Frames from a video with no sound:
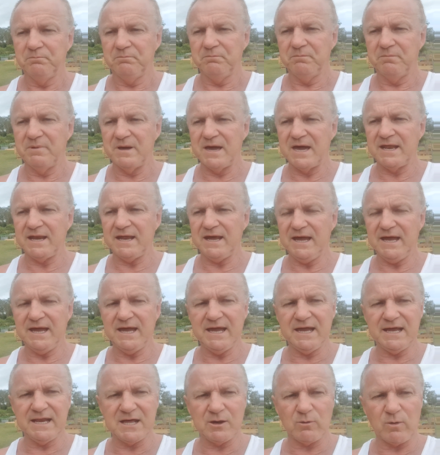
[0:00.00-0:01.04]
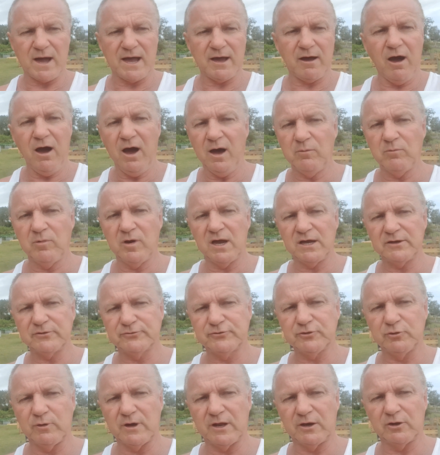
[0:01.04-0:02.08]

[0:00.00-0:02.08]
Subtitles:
But anyway, I might do a